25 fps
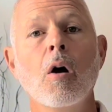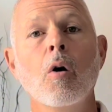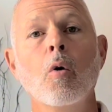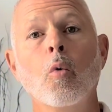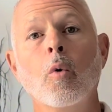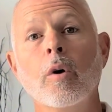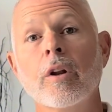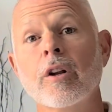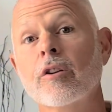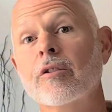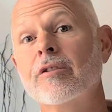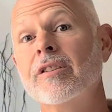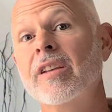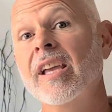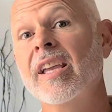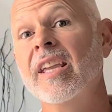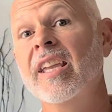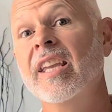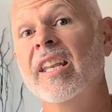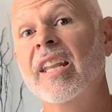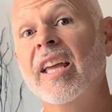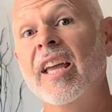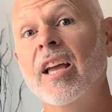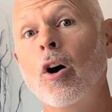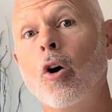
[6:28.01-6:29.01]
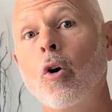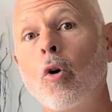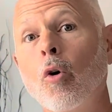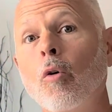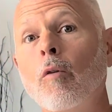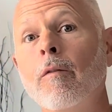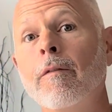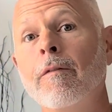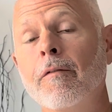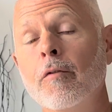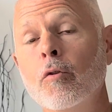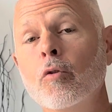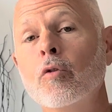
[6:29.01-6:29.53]
When you're taking a whole
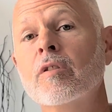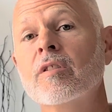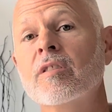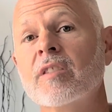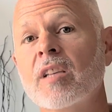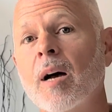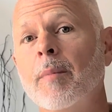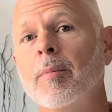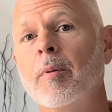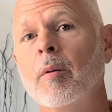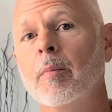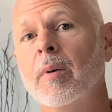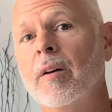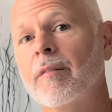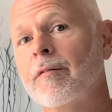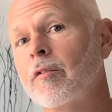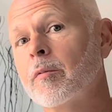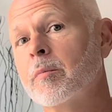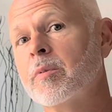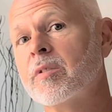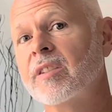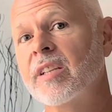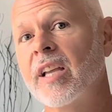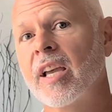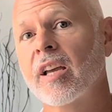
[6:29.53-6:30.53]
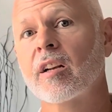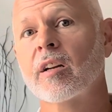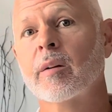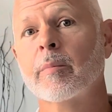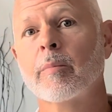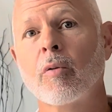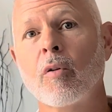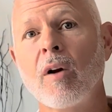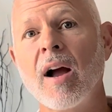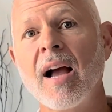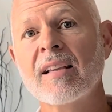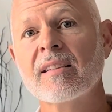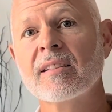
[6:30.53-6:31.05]
food supplement from Standard
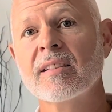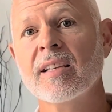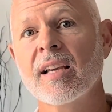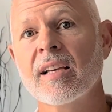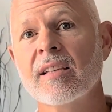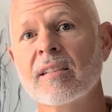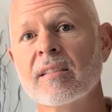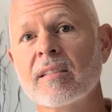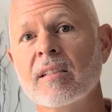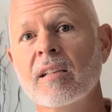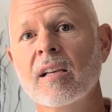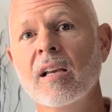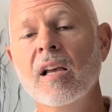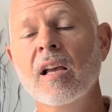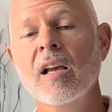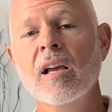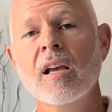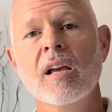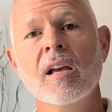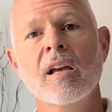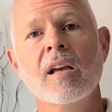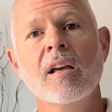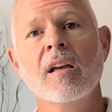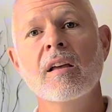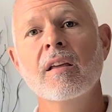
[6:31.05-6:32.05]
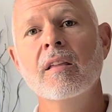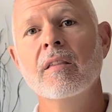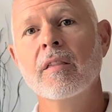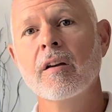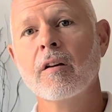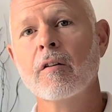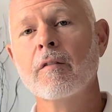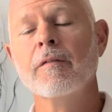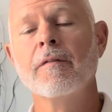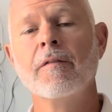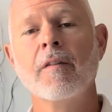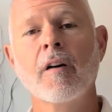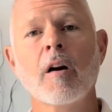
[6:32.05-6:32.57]
Process, their
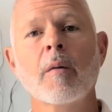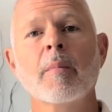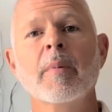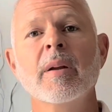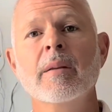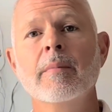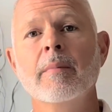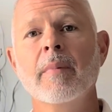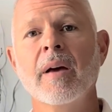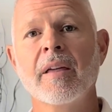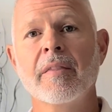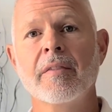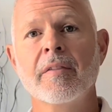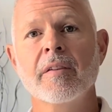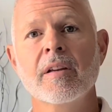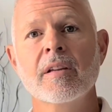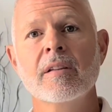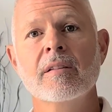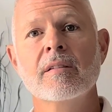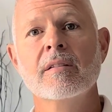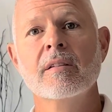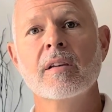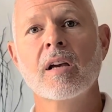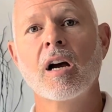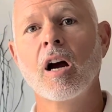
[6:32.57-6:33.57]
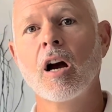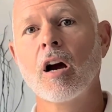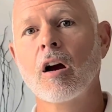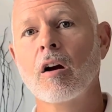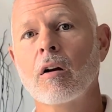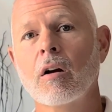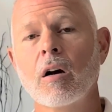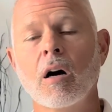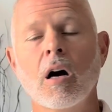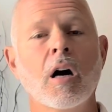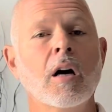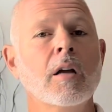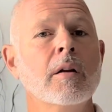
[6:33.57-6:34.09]
farming methods
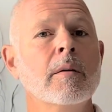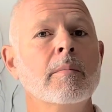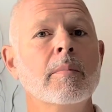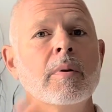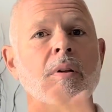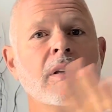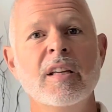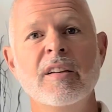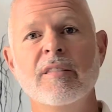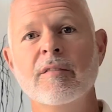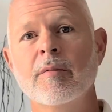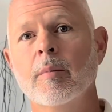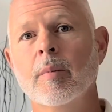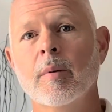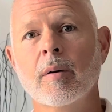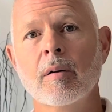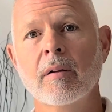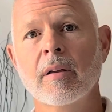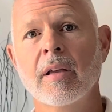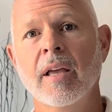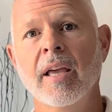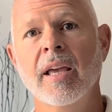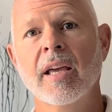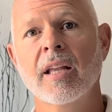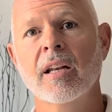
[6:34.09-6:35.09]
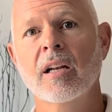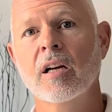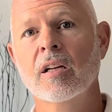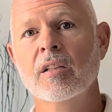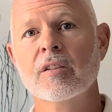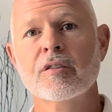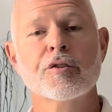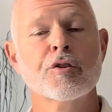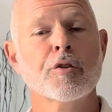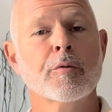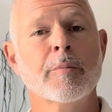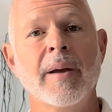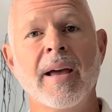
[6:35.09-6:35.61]
are unbelievable and
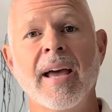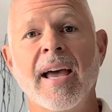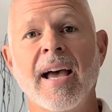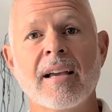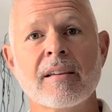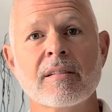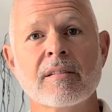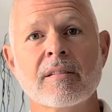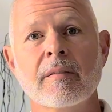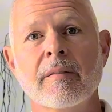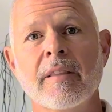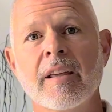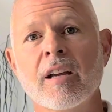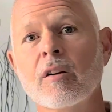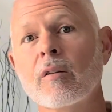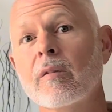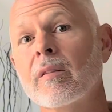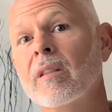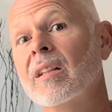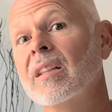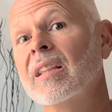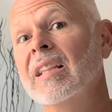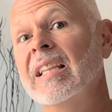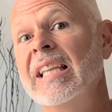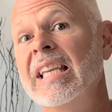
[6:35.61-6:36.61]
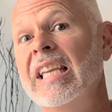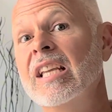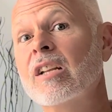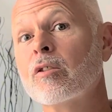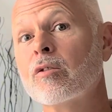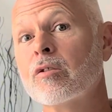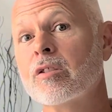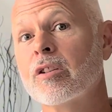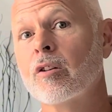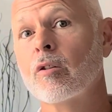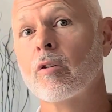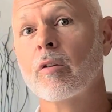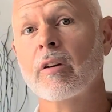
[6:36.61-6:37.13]
unsurpassed. They are the
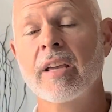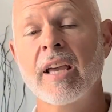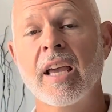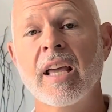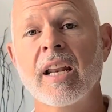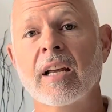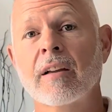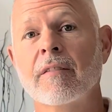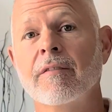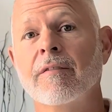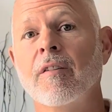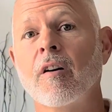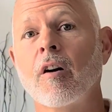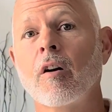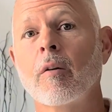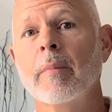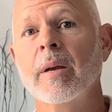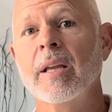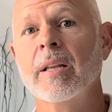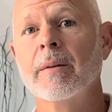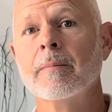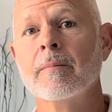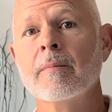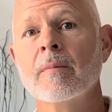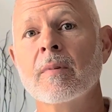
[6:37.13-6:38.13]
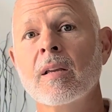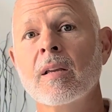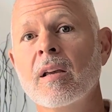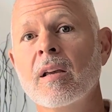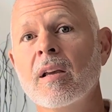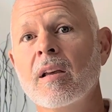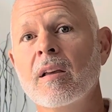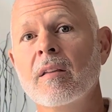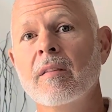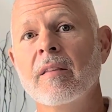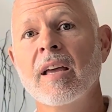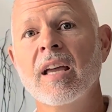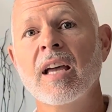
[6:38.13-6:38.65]
leaders in organic farming.
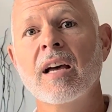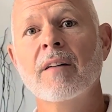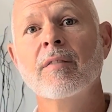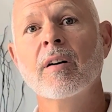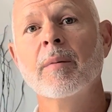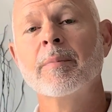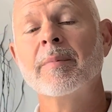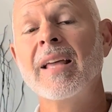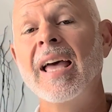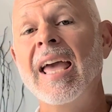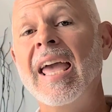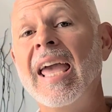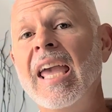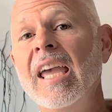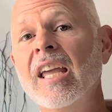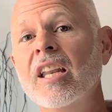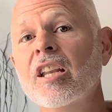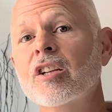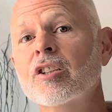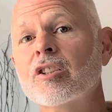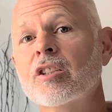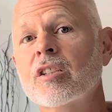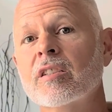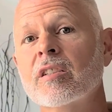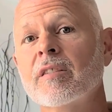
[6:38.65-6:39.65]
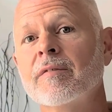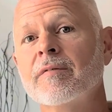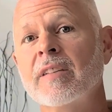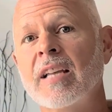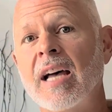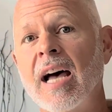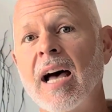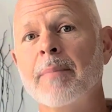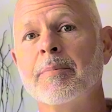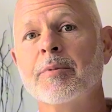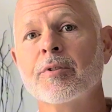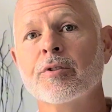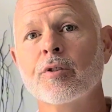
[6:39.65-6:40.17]
They have up to eight inches of
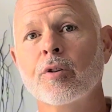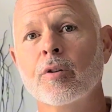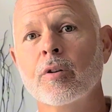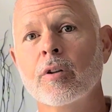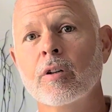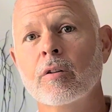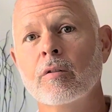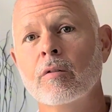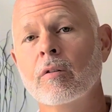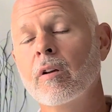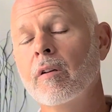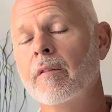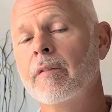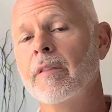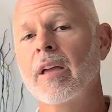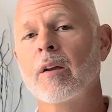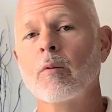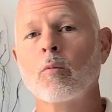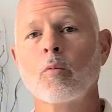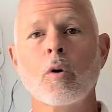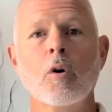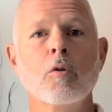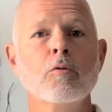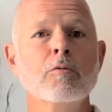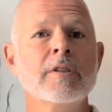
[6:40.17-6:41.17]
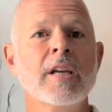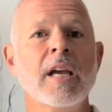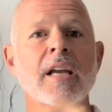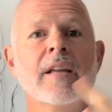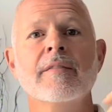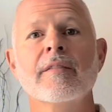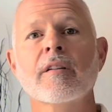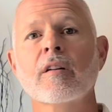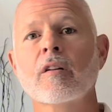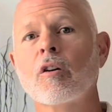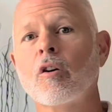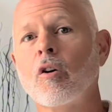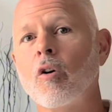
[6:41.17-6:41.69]
topsoil. They rotate
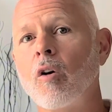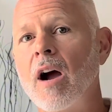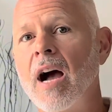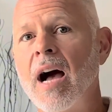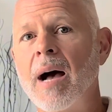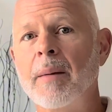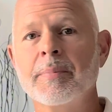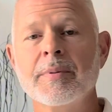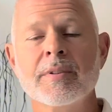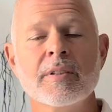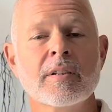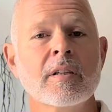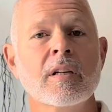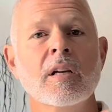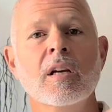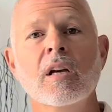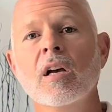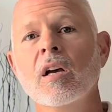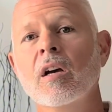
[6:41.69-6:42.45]
their crops.